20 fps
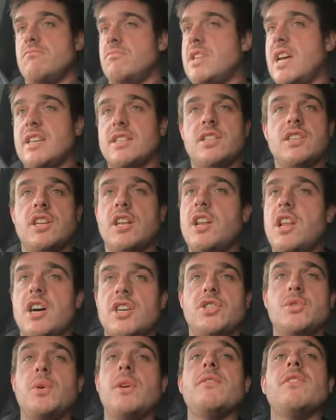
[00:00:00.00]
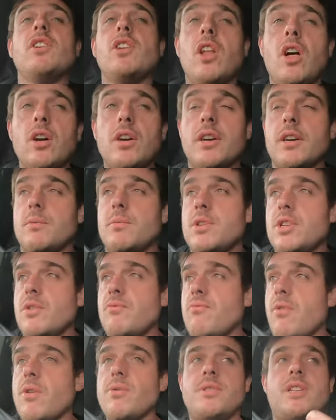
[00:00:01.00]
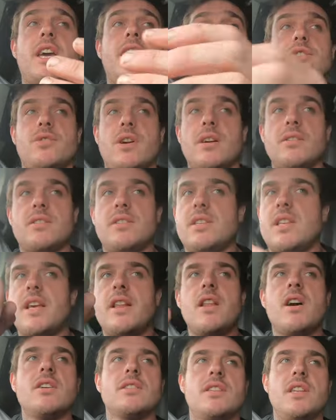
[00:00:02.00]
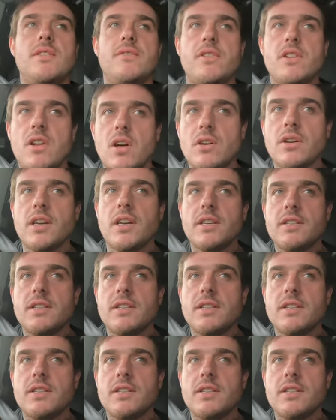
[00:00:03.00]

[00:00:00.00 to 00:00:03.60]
that's going to last you even longer. When you rotate trousers, they last even longer.